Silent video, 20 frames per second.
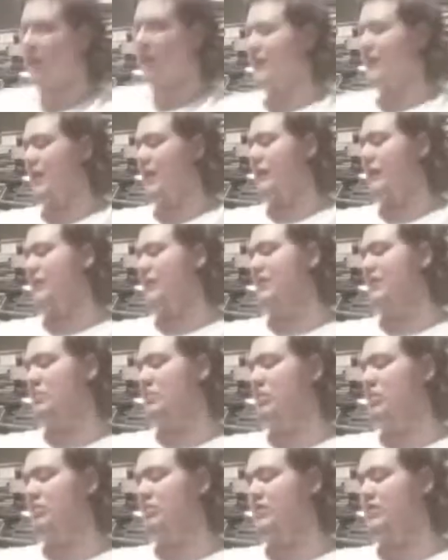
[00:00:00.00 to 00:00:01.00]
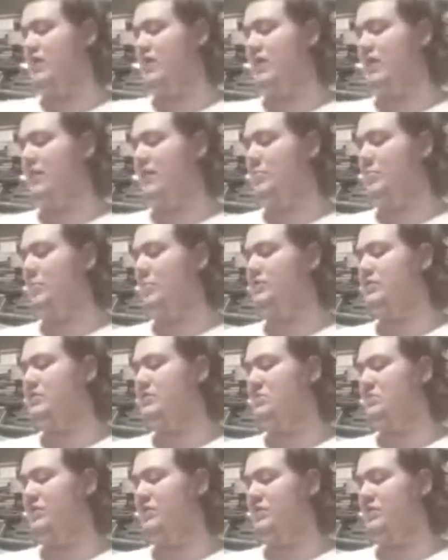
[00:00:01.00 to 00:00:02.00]
Yeah, I've got the
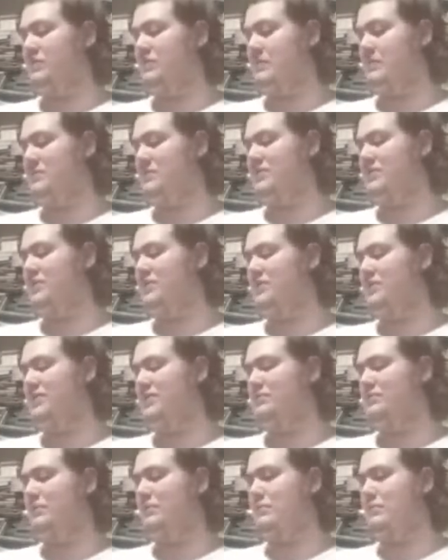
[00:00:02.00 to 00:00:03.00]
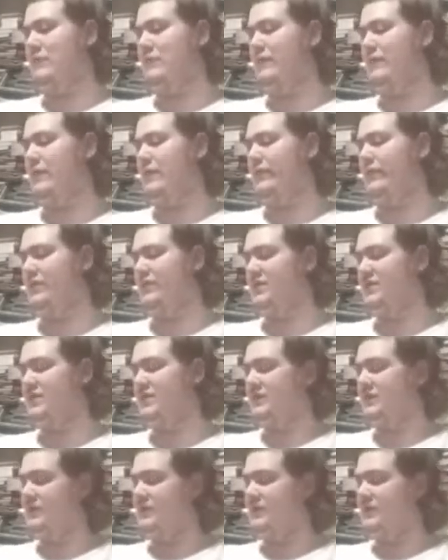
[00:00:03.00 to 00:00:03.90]
posable Indoraptor too. It's one of my favorites.